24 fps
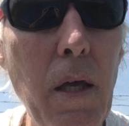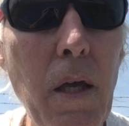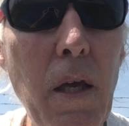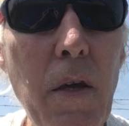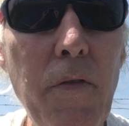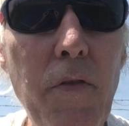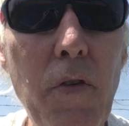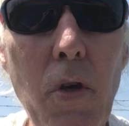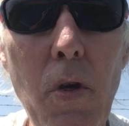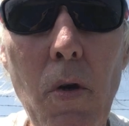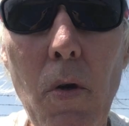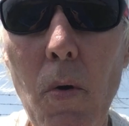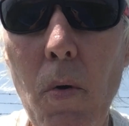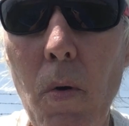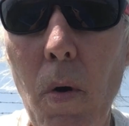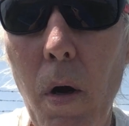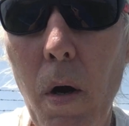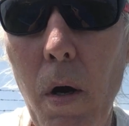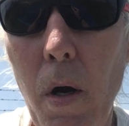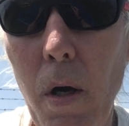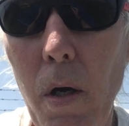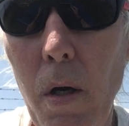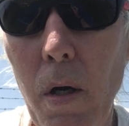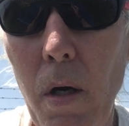If you
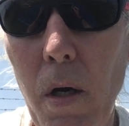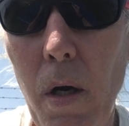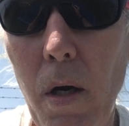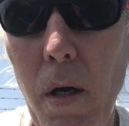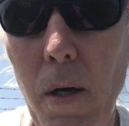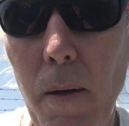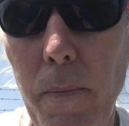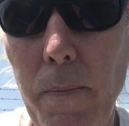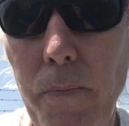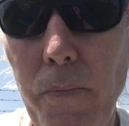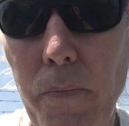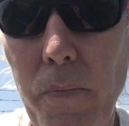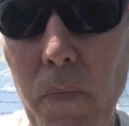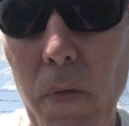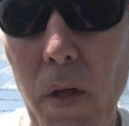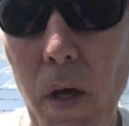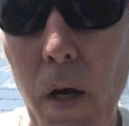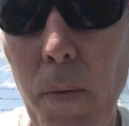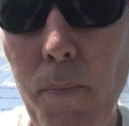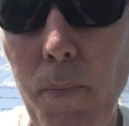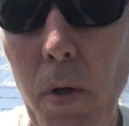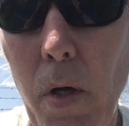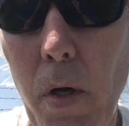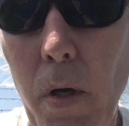are um,
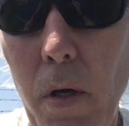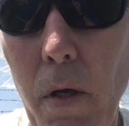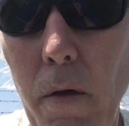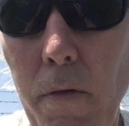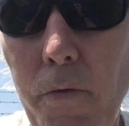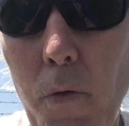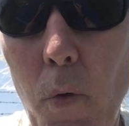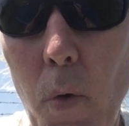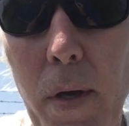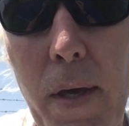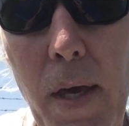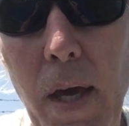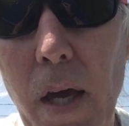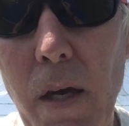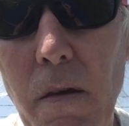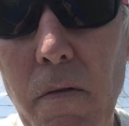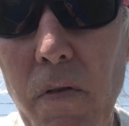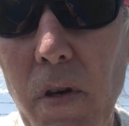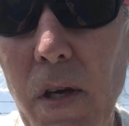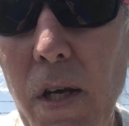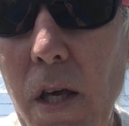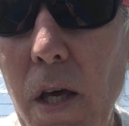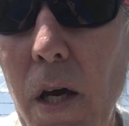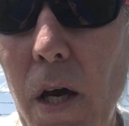uploading 4K
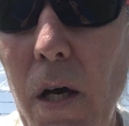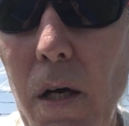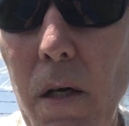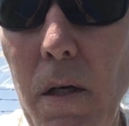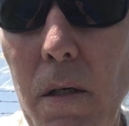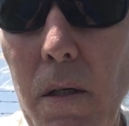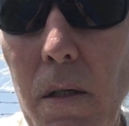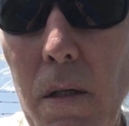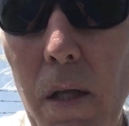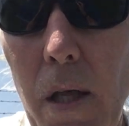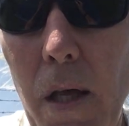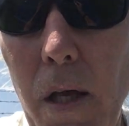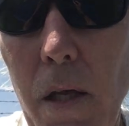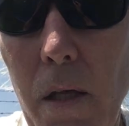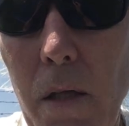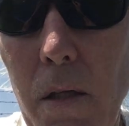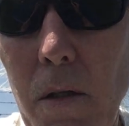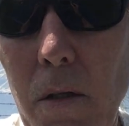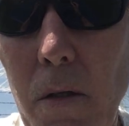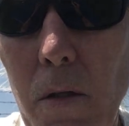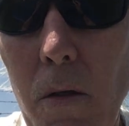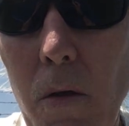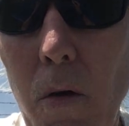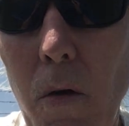video,
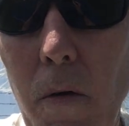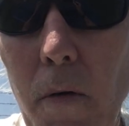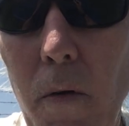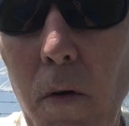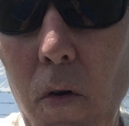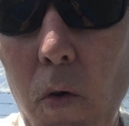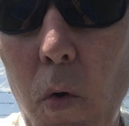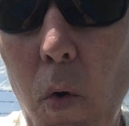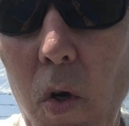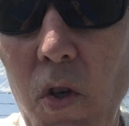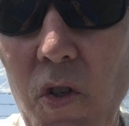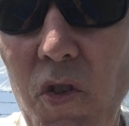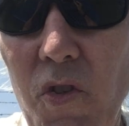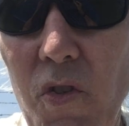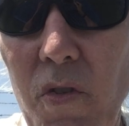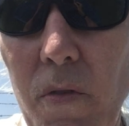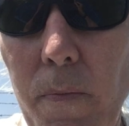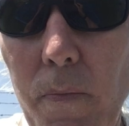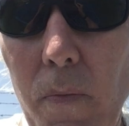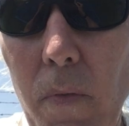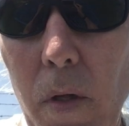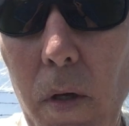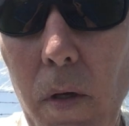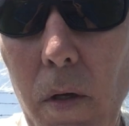then you'll, of course,
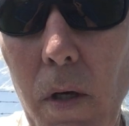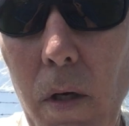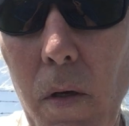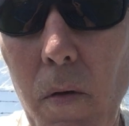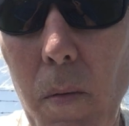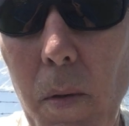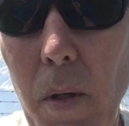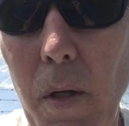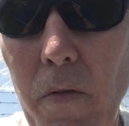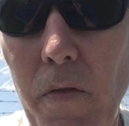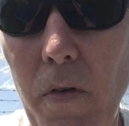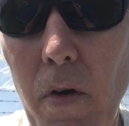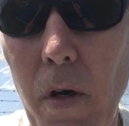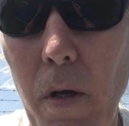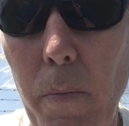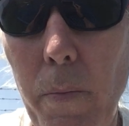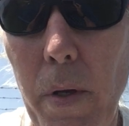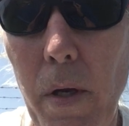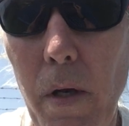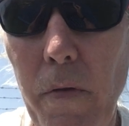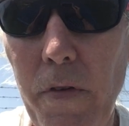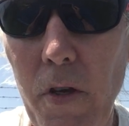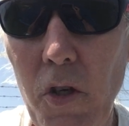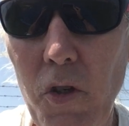it, it will be very
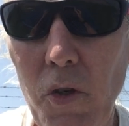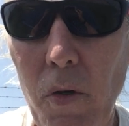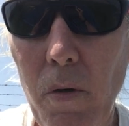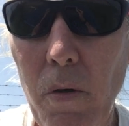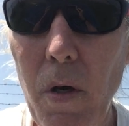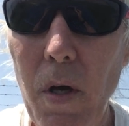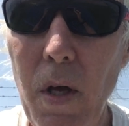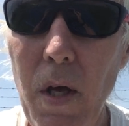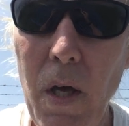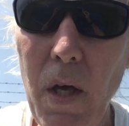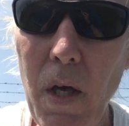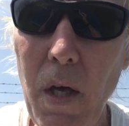beneficial.